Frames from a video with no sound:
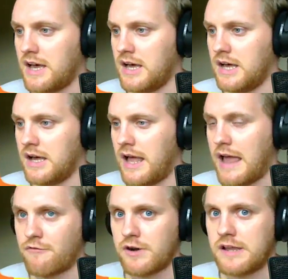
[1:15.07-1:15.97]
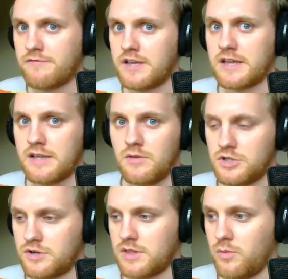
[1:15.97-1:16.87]
every evening
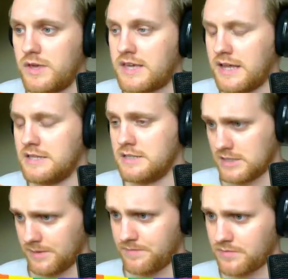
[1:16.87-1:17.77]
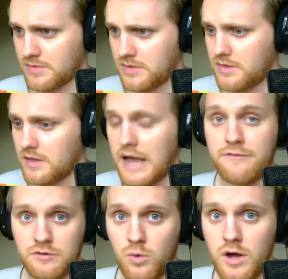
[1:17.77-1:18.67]
and during the weekends.
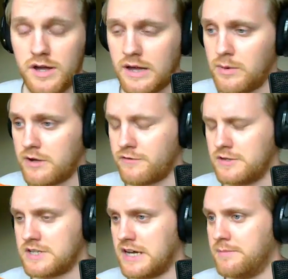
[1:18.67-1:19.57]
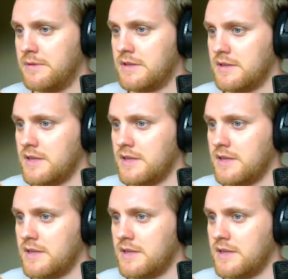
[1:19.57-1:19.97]
After work, I work full time.